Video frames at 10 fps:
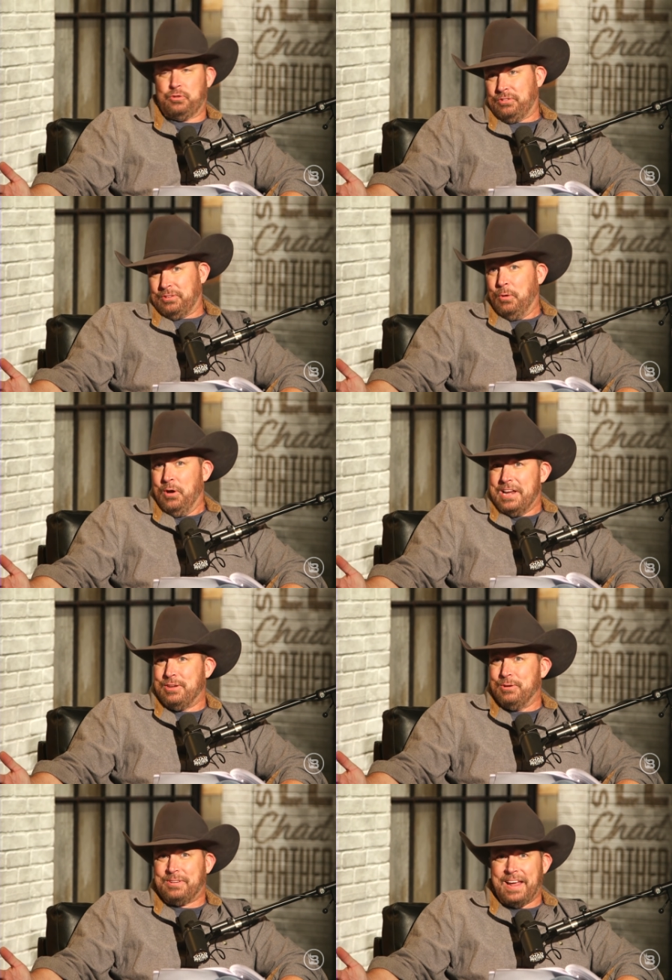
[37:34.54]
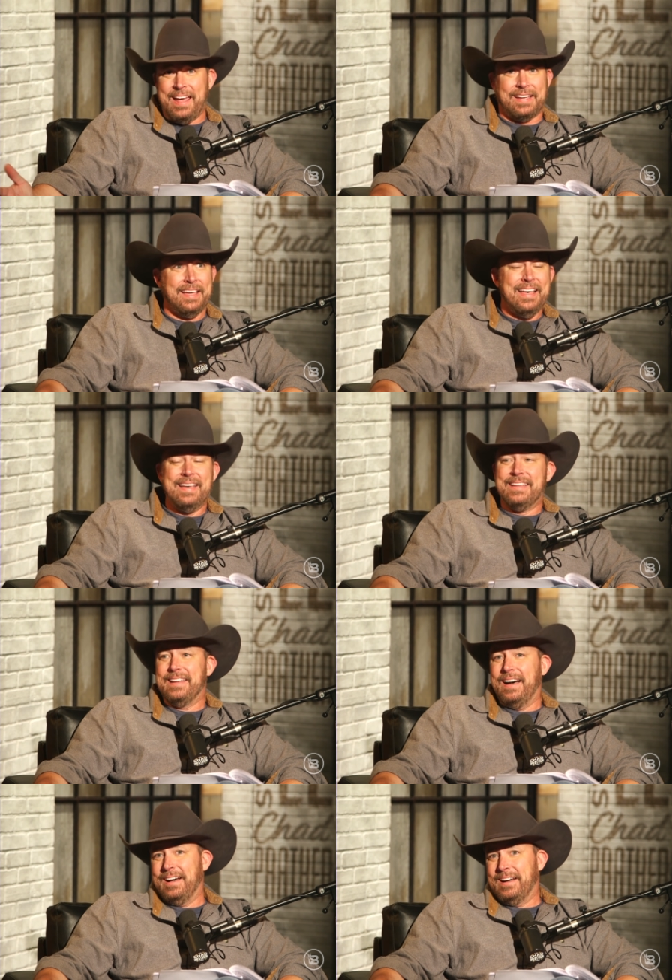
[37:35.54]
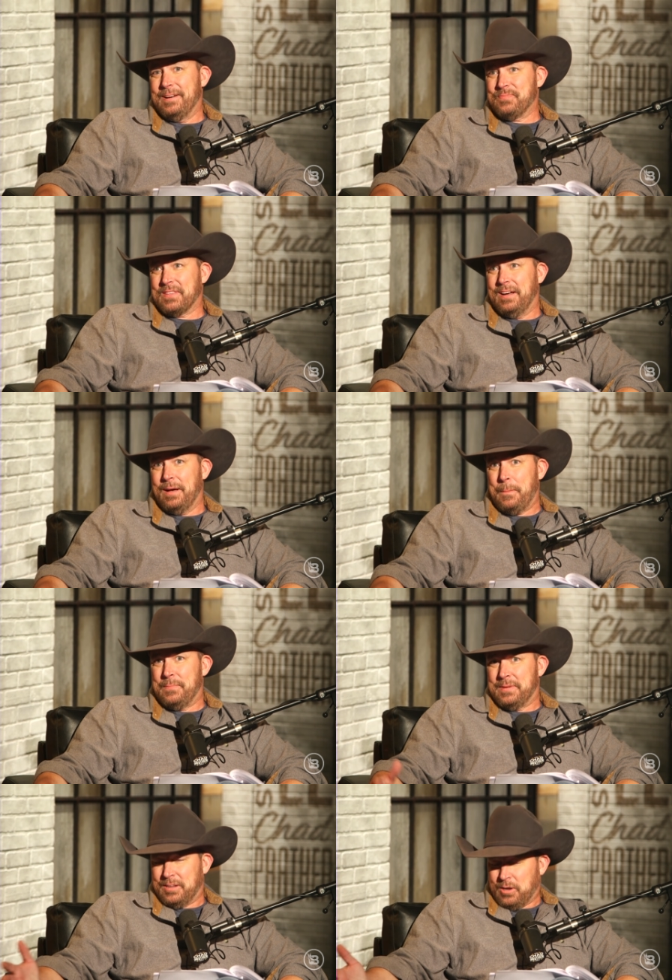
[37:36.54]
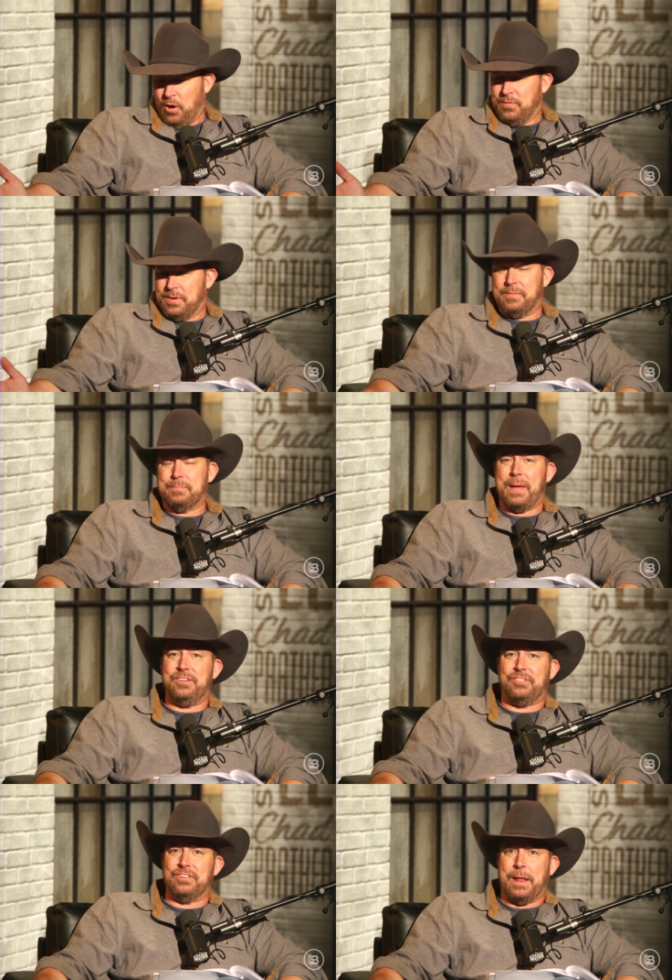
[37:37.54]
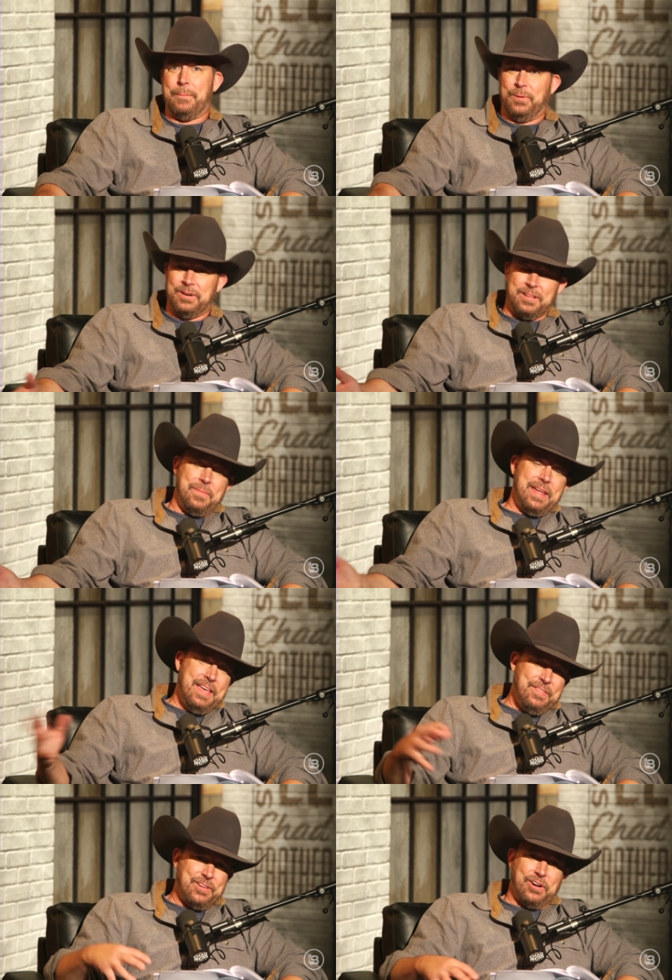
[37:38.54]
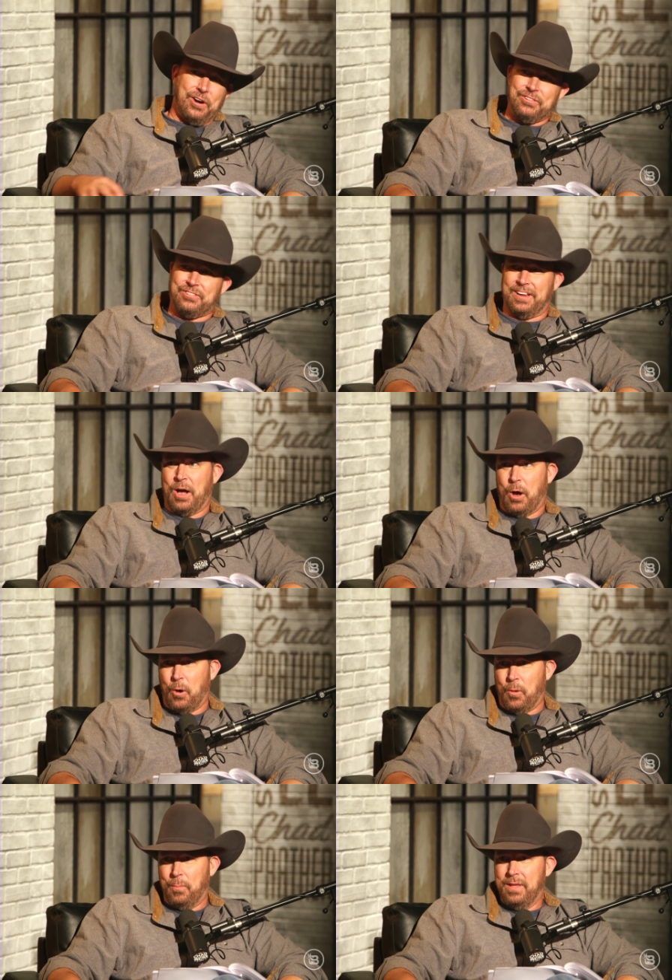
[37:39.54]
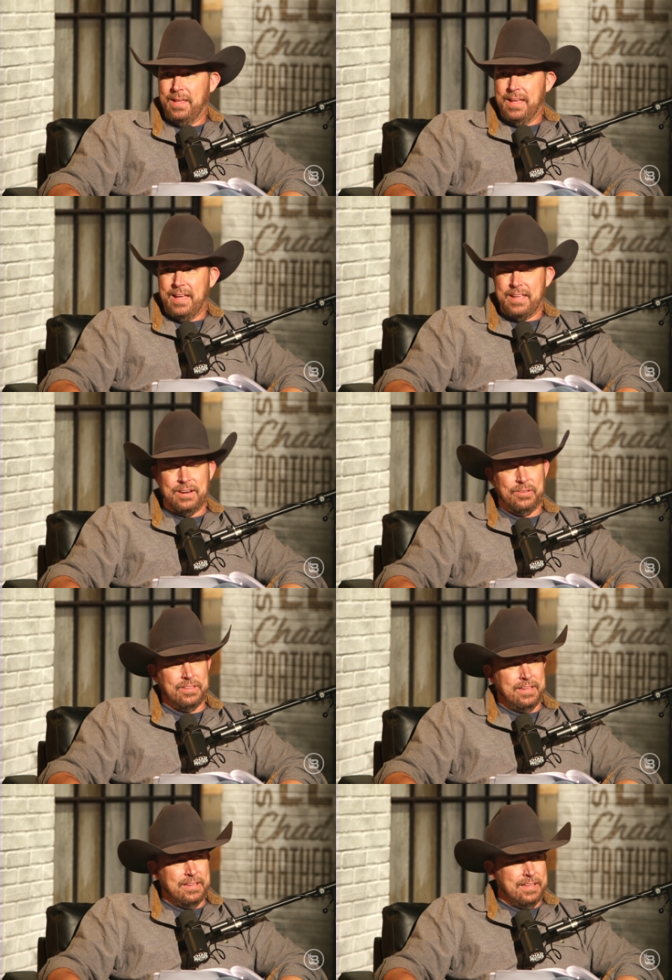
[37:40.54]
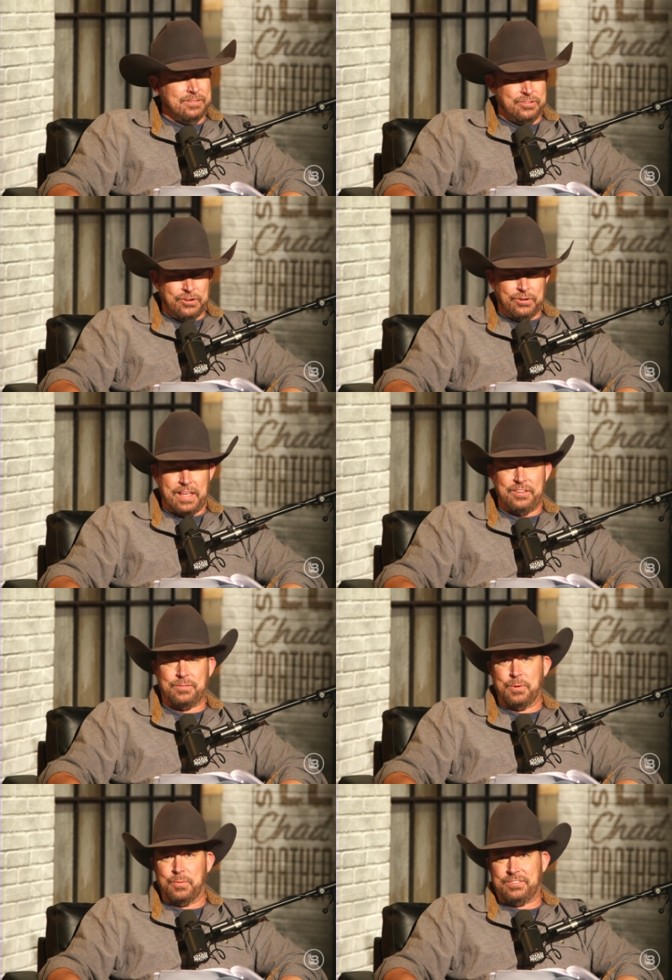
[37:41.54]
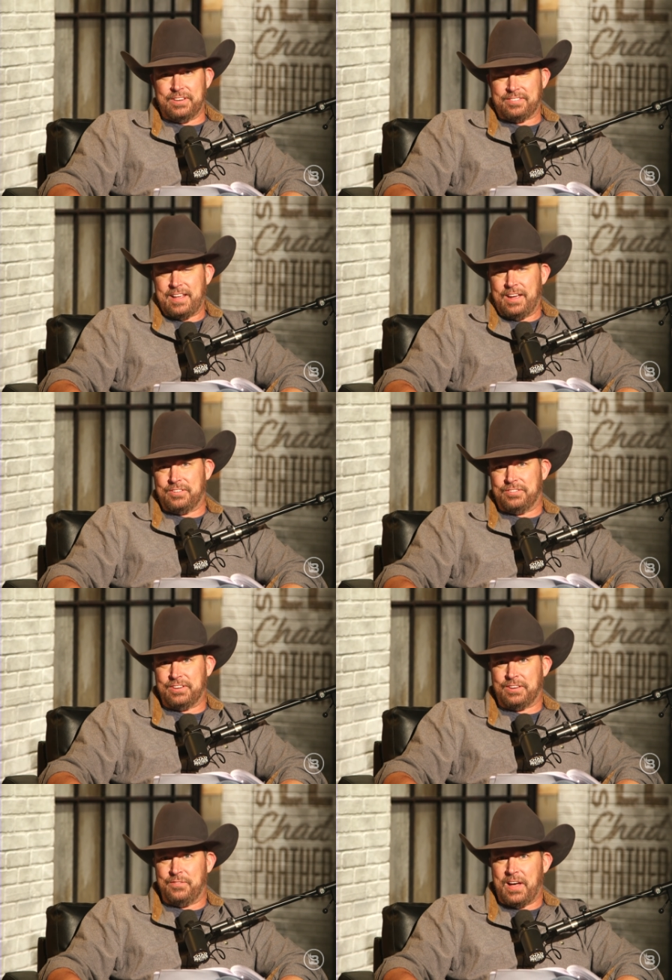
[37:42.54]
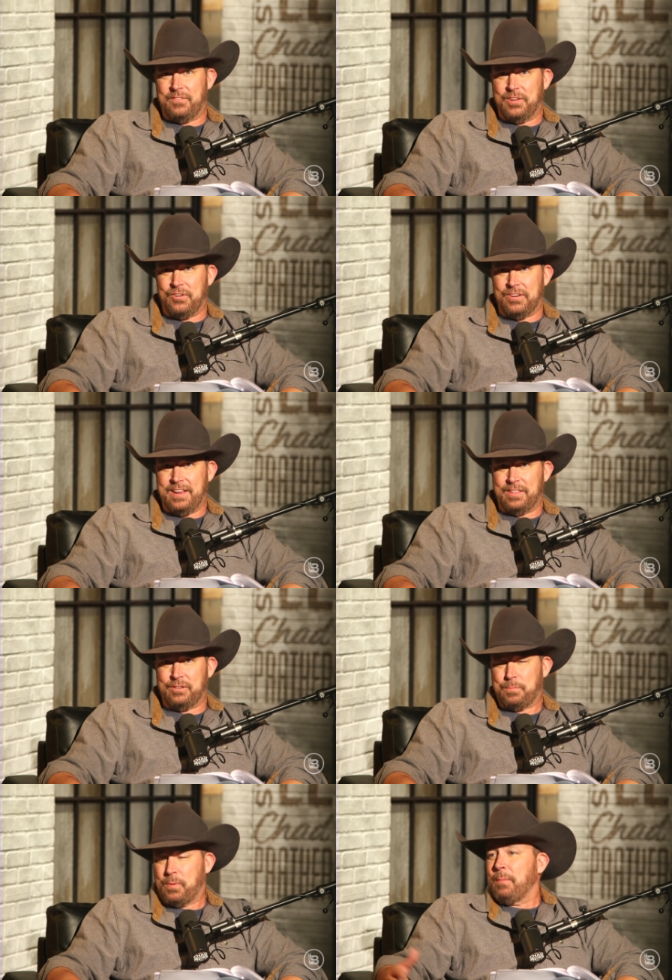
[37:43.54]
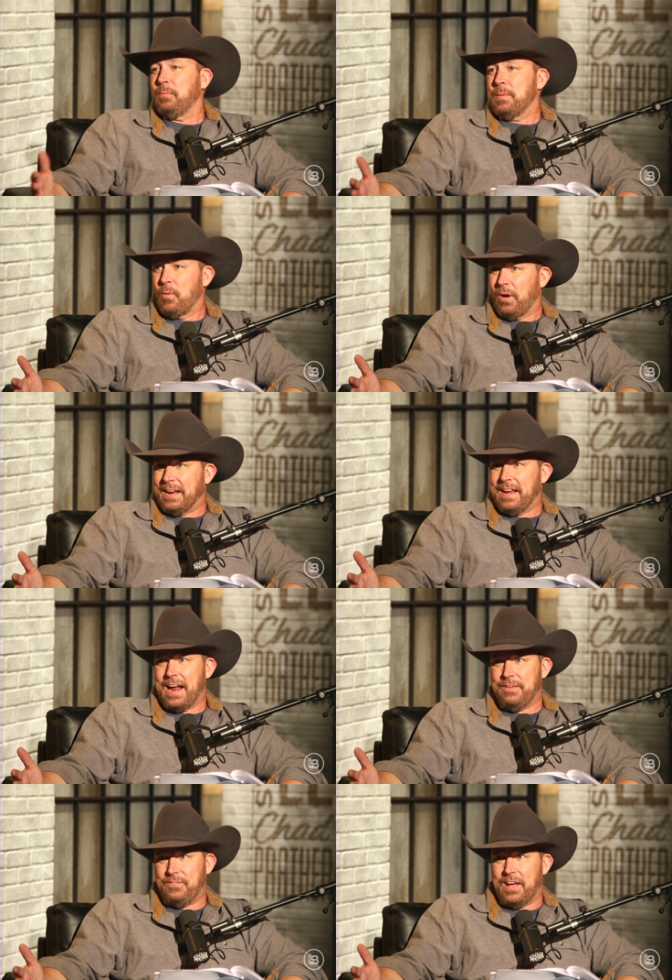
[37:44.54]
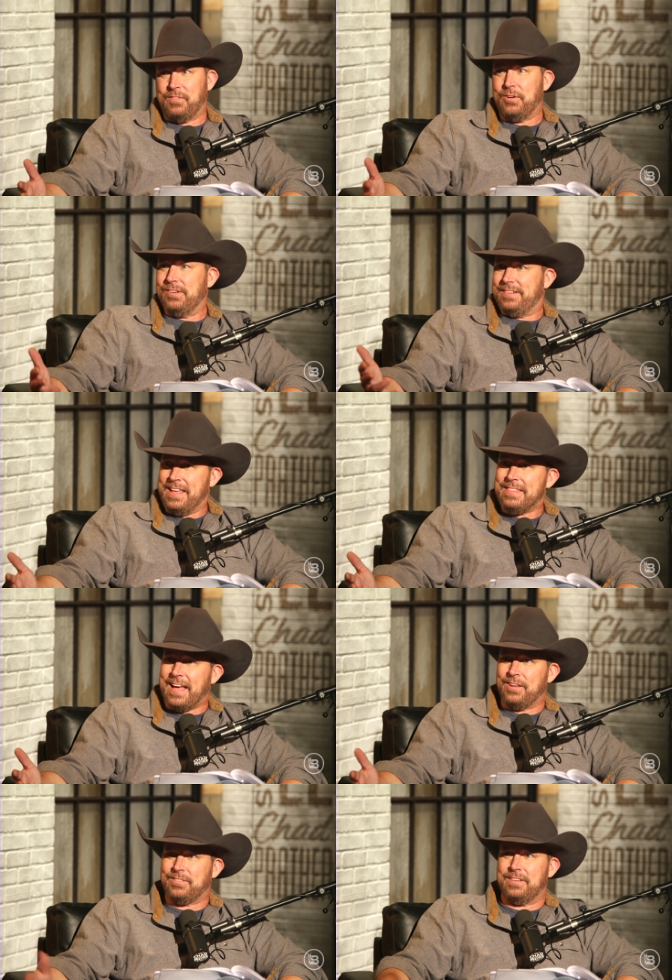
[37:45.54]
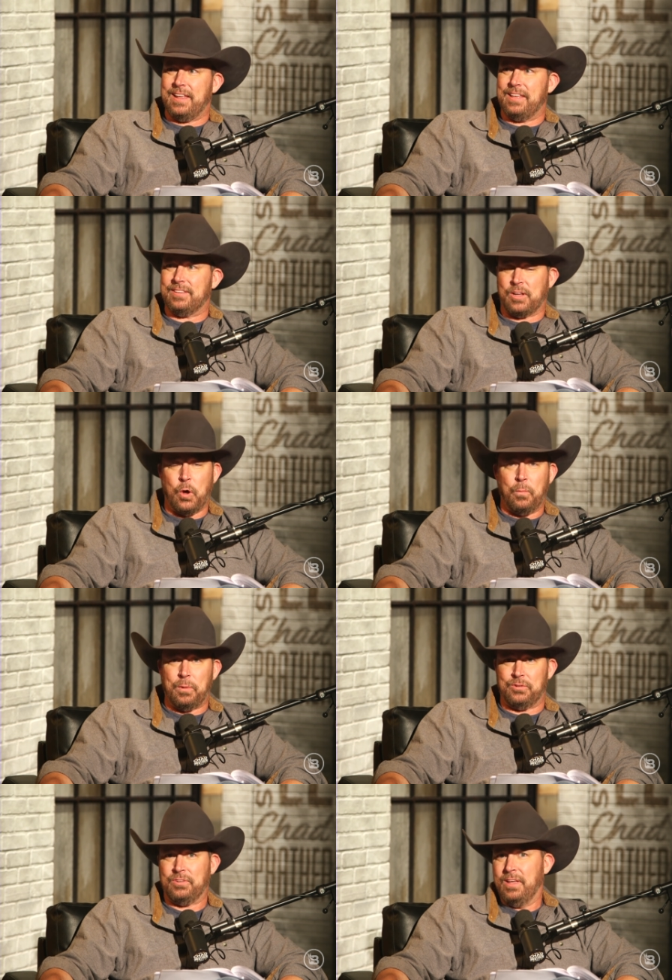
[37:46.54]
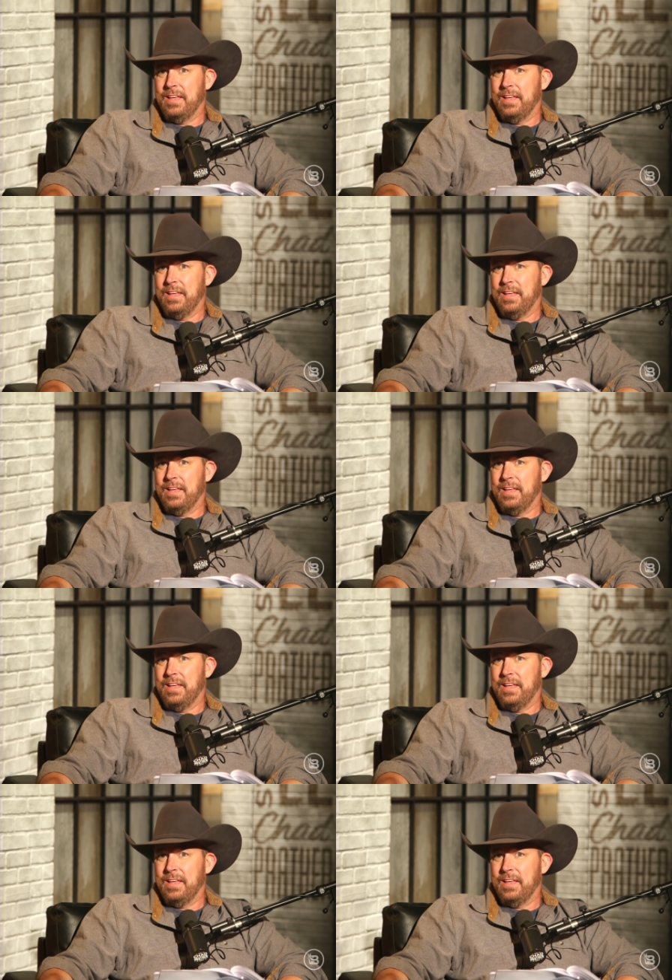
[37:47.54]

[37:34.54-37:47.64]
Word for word: when you take uh, uh, COVID patients and put them in the nursing home. Yeah, you know the eh, general estimate was six thousand to sixty five hundred deaths. Is probably more like ninety five hundred to ten thousand yeah. deaths that Cuomo's